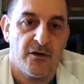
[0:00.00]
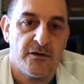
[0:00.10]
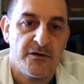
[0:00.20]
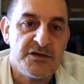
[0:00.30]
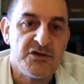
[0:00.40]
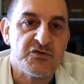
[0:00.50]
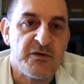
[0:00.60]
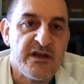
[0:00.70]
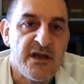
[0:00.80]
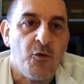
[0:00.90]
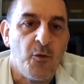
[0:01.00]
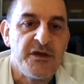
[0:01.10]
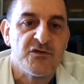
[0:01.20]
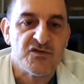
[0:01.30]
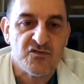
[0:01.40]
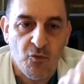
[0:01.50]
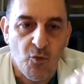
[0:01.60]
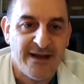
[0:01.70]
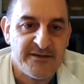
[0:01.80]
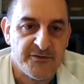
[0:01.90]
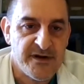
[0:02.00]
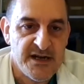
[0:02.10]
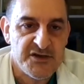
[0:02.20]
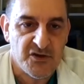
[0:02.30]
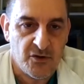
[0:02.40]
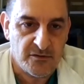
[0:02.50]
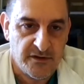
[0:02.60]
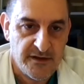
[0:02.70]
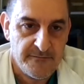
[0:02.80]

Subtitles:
Usually we use one drainage only.